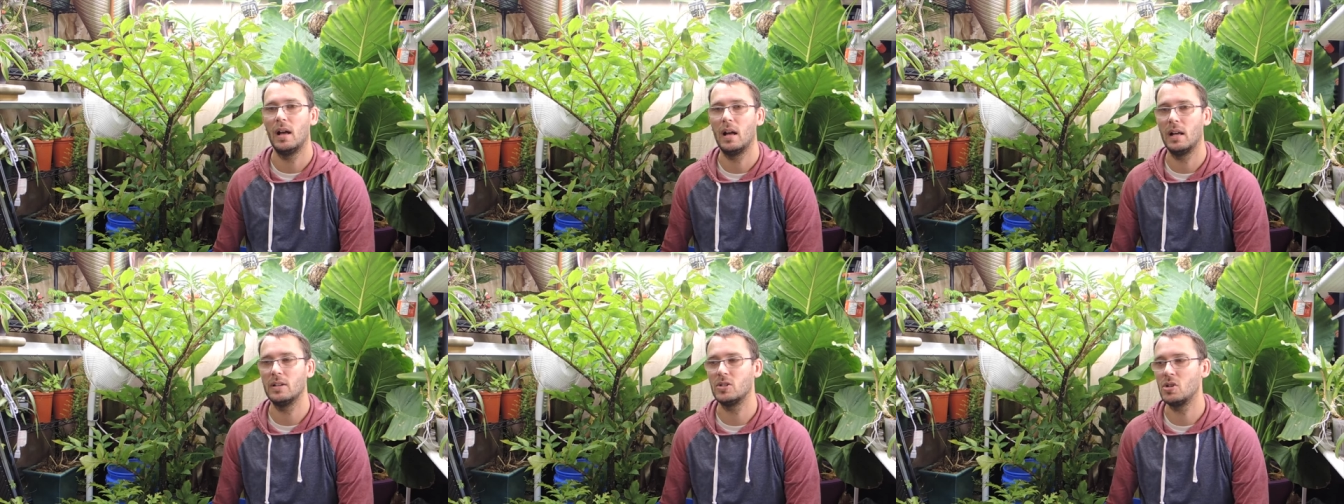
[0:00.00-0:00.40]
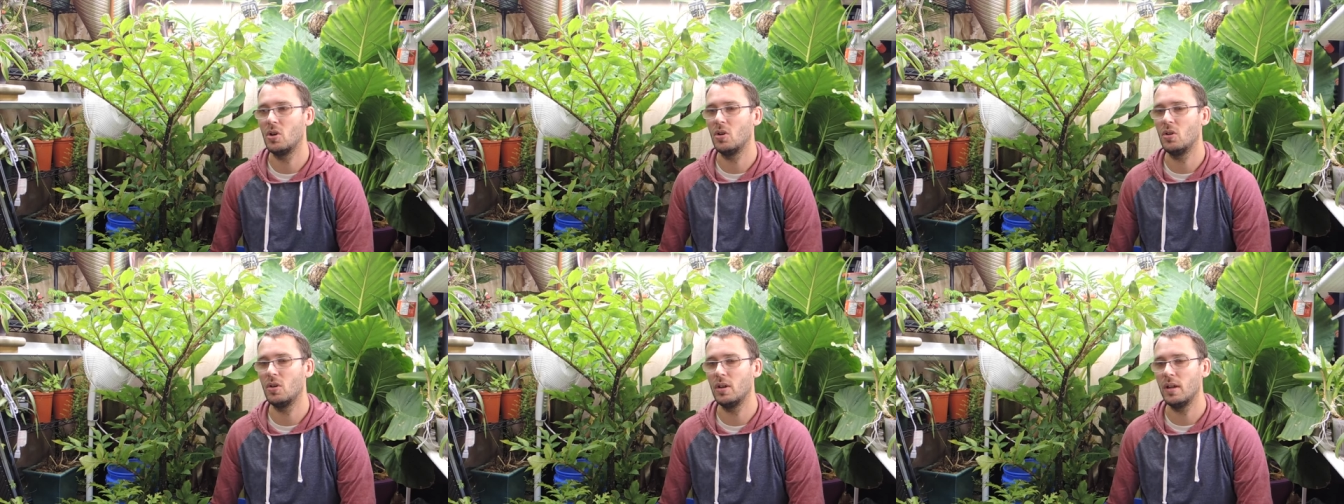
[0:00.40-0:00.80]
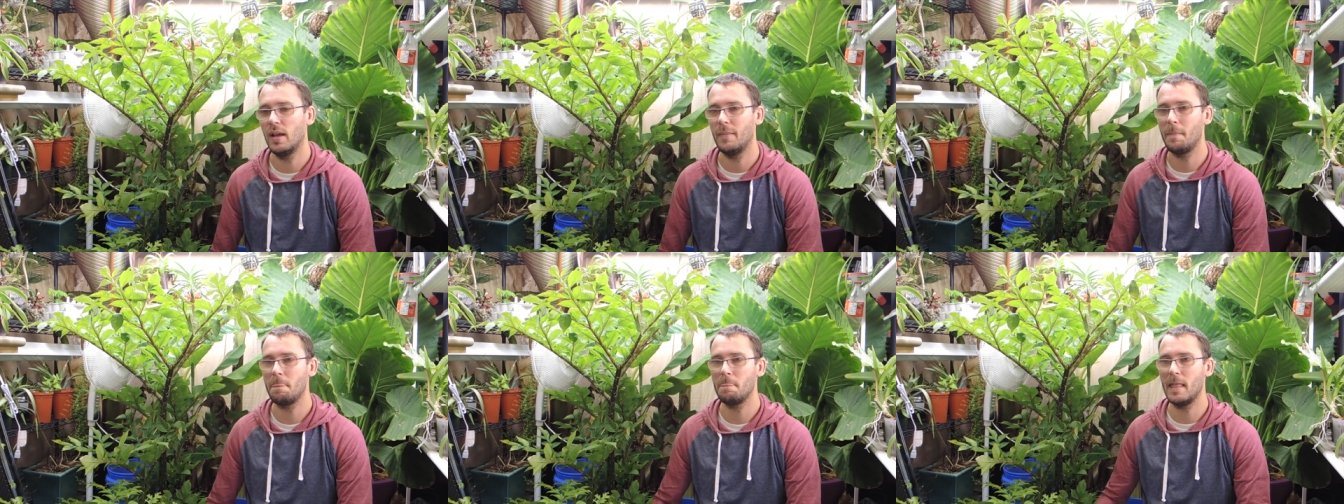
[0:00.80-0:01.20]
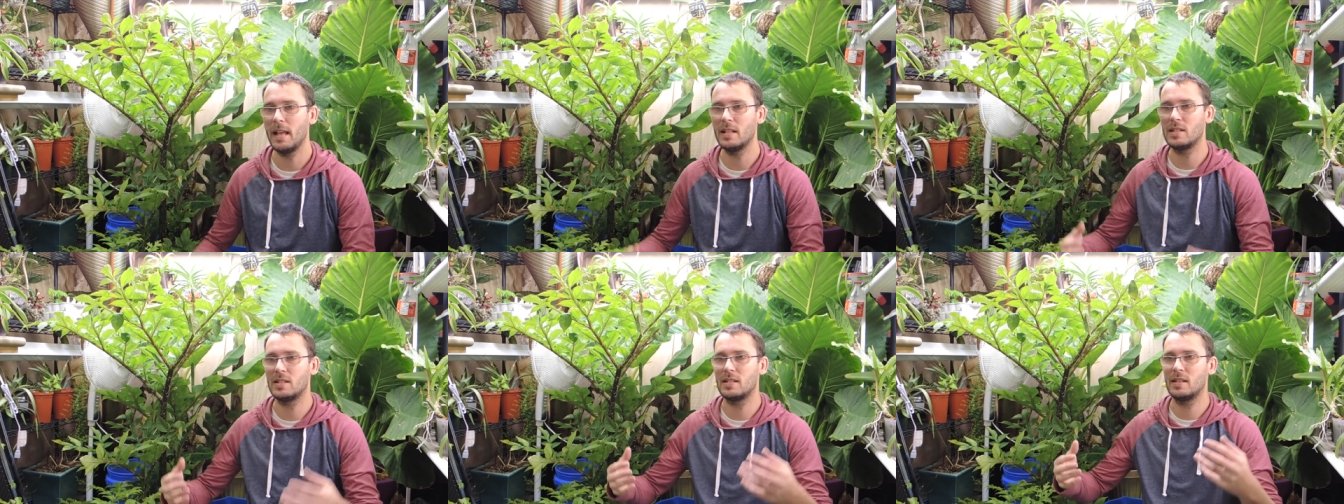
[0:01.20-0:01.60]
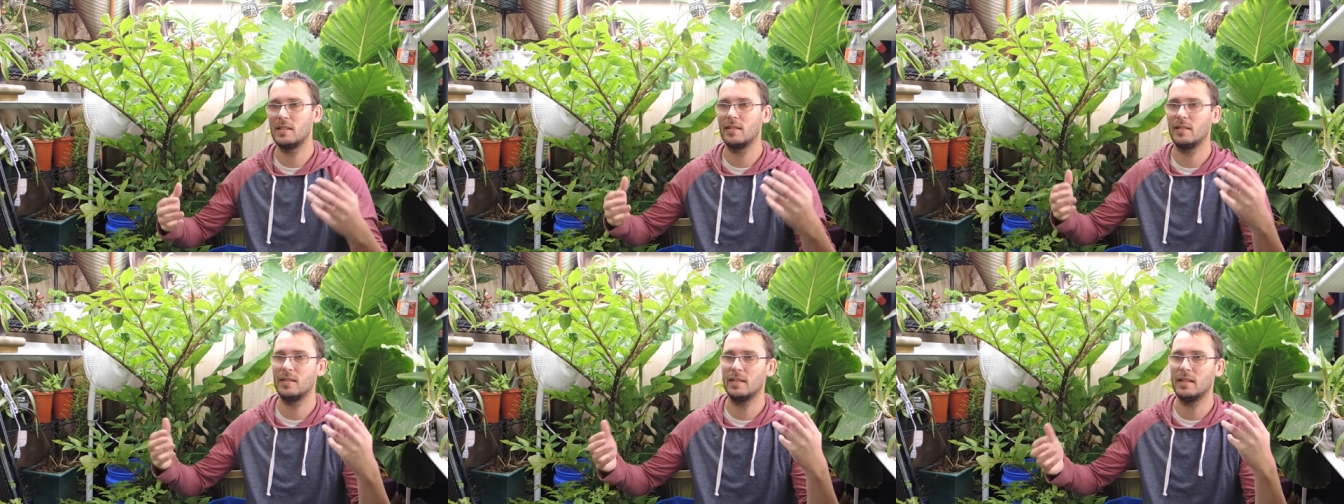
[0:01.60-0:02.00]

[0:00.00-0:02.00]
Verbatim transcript: Uh, so it's